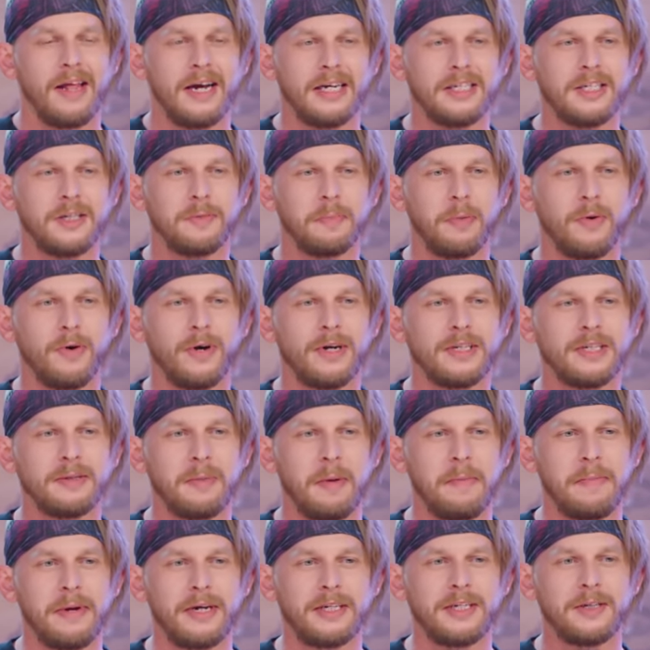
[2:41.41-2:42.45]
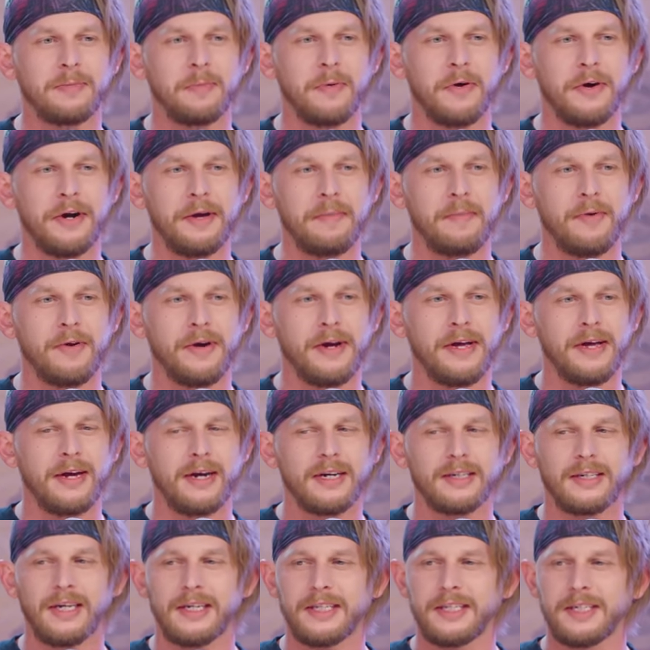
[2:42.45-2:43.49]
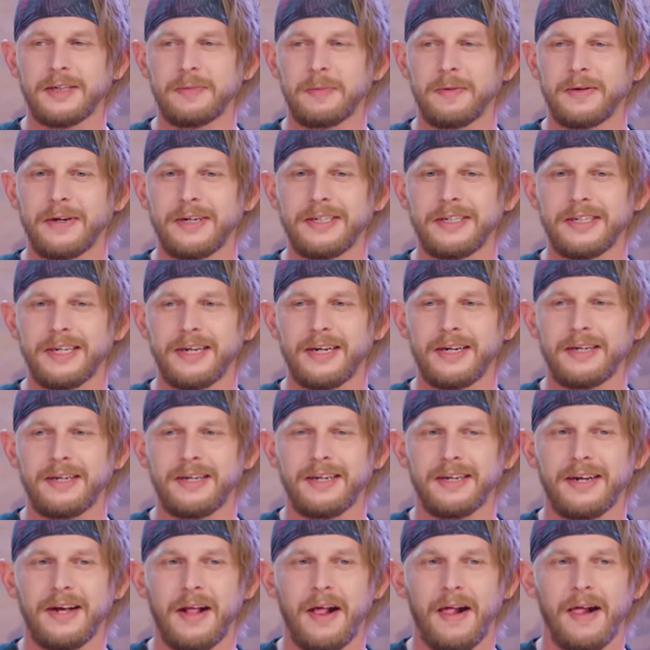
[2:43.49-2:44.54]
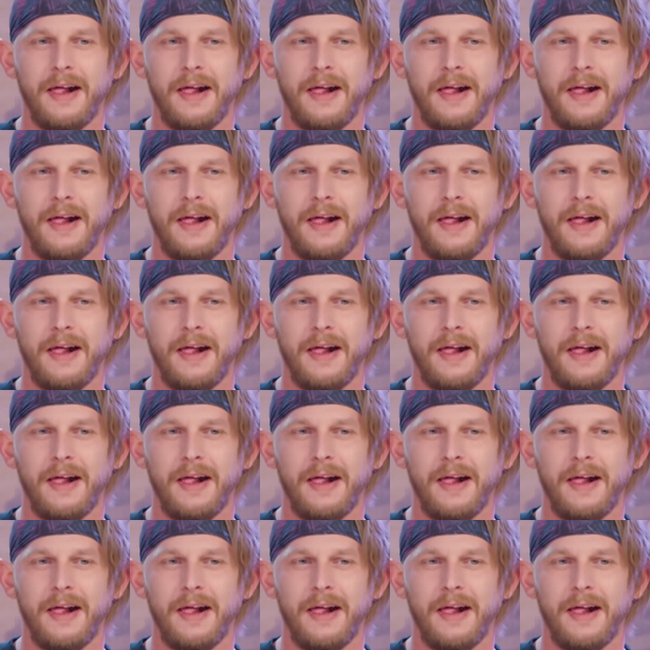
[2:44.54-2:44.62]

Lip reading: I like sports, I'm a big sporty boy. You guys like the sports, huh?